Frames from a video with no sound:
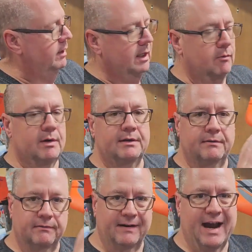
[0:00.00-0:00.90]
thinking, I want
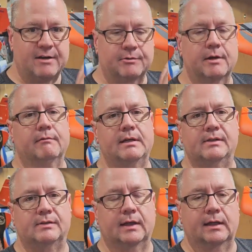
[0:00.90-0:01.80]
to factory
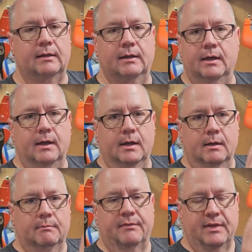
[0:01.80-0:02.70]
reset it.
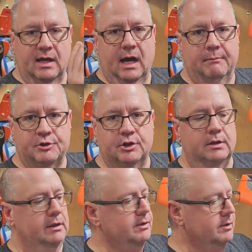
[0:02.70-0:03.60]
But the
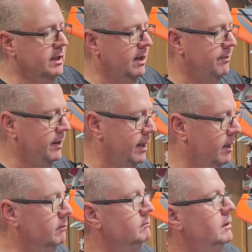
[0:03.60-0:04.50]
option is not
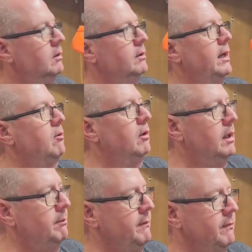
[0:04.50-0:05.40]
there. Okay, well
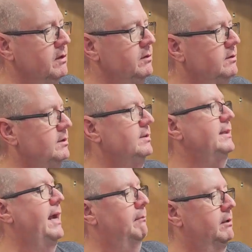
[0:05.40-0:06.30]
let's
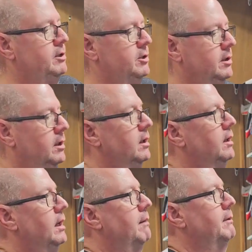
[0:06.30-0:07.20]
establish,
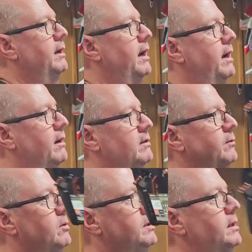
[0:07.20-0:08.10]
got my
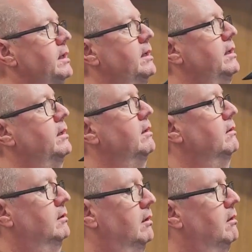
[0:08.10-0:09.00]
ix-14
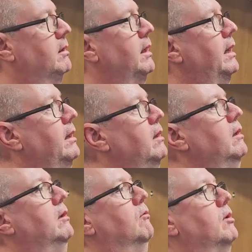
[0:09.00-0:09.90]
here, okay,
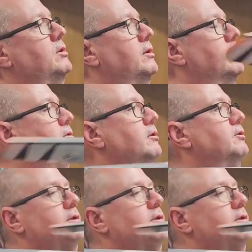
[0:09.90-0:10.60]
what's the control